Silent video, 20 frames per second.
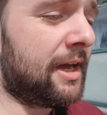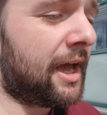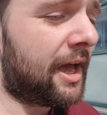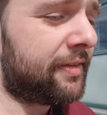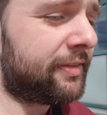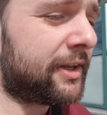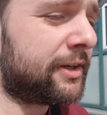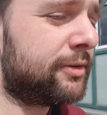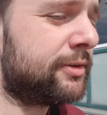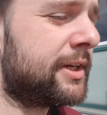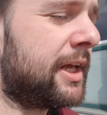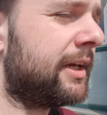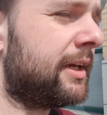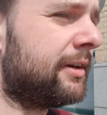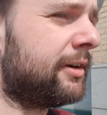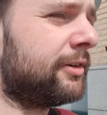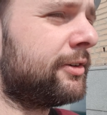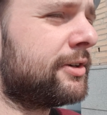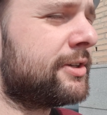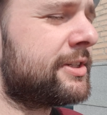And then you take
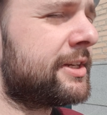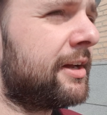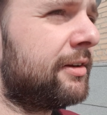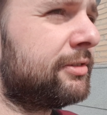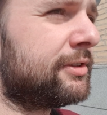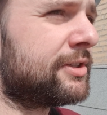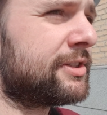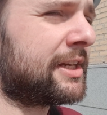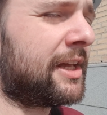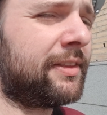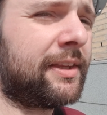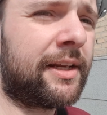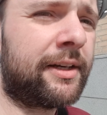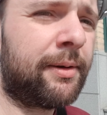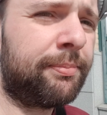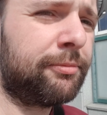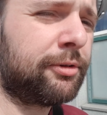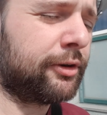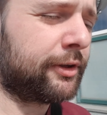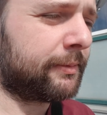it on yourself to set that
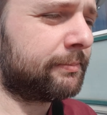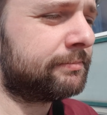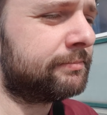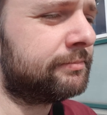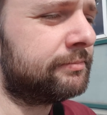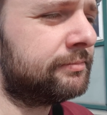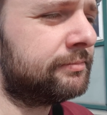up for them.